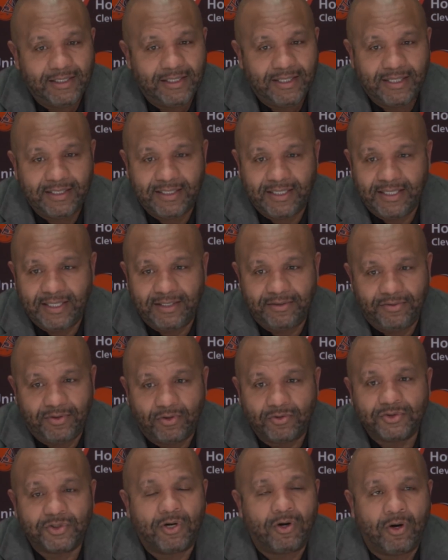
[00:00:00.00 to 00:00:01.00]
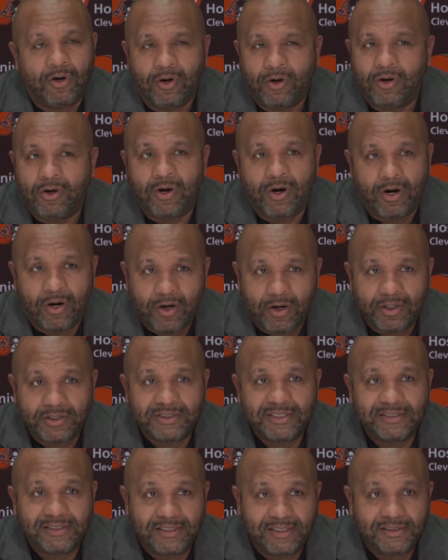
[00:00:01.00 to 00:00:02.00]
Again, those are all hard
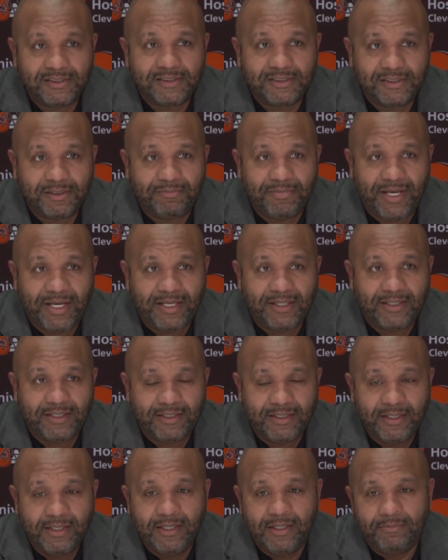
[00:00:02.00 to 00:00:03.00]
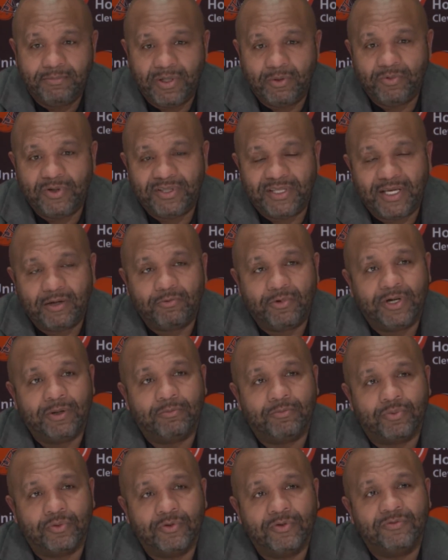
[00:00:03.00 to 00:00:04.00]
decisions to make. But we think we
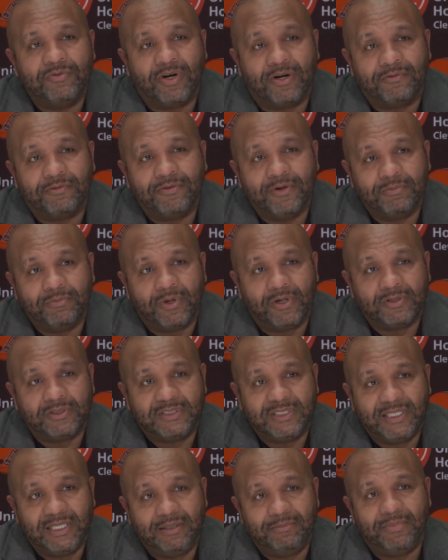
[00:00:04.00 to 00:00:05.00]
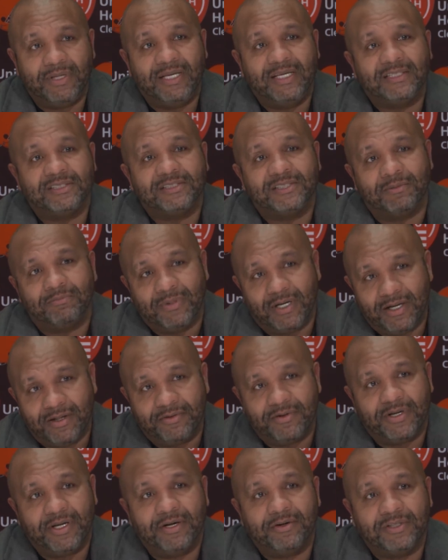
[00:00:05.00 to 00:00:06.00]
improved our football team in some
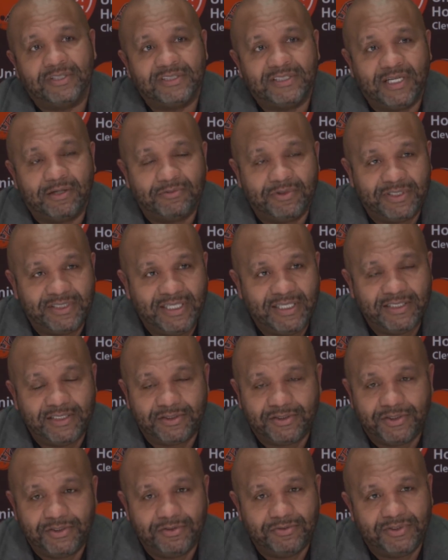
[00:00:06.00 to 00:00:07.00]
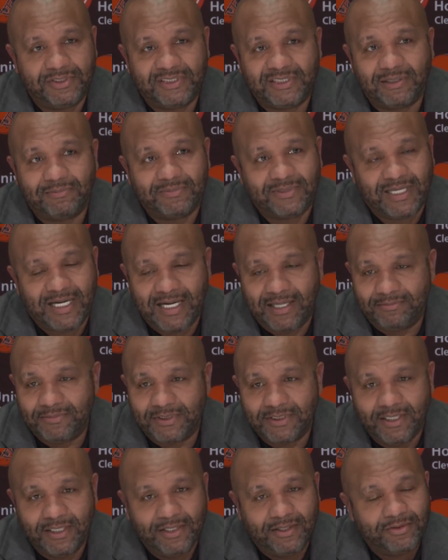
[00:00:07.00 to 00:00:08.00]
other areas that we needed to, and
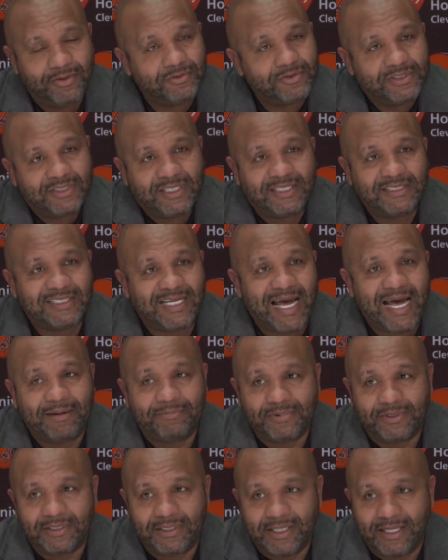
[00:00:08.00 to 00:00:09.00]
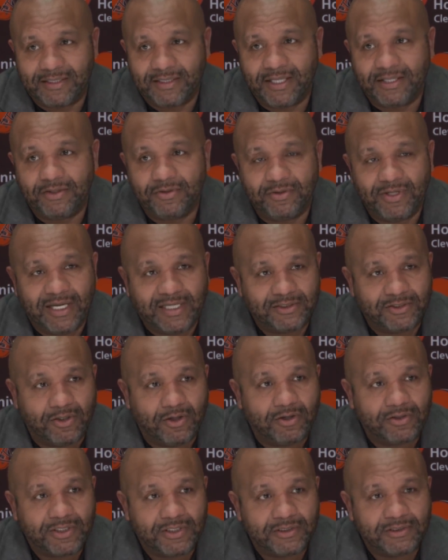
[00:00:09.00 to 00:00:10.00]
sometimes those things happen, and I think you guys
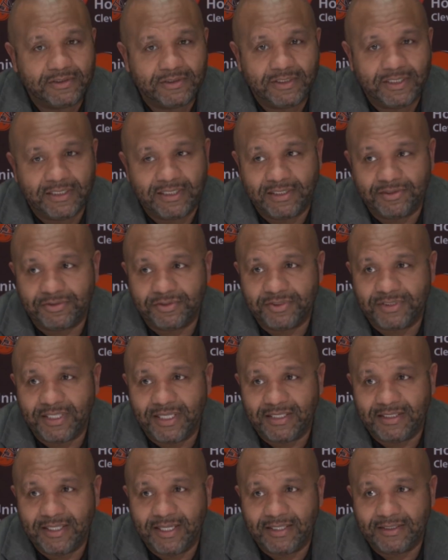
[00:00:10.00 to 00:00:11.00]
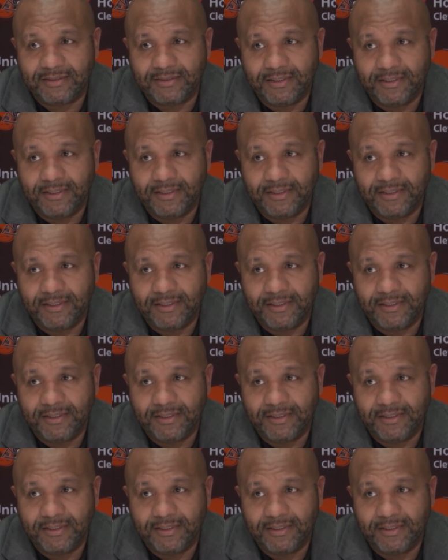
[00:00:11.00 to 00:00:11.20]
all can understand that.